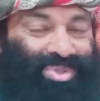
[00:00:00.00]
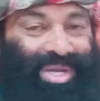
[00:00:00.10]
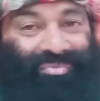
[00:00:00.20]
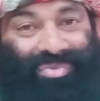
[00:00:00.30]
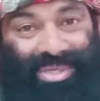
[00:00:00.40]
good
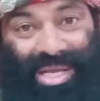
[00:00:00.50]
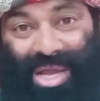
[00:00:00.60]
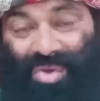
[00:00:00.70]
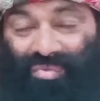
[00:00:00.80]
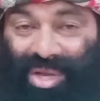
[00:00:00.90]
effort.
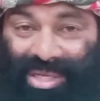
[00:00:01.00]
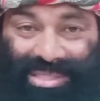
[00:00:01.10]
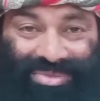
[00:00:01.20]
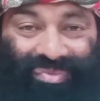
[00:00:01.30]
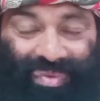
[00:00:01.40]
When
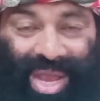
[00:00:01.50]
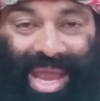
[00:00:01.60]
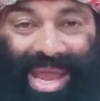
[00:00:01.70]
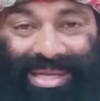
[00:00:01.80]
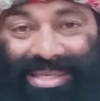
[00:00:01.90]
he's
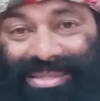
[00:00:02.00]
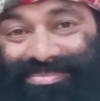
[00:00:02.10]
fat,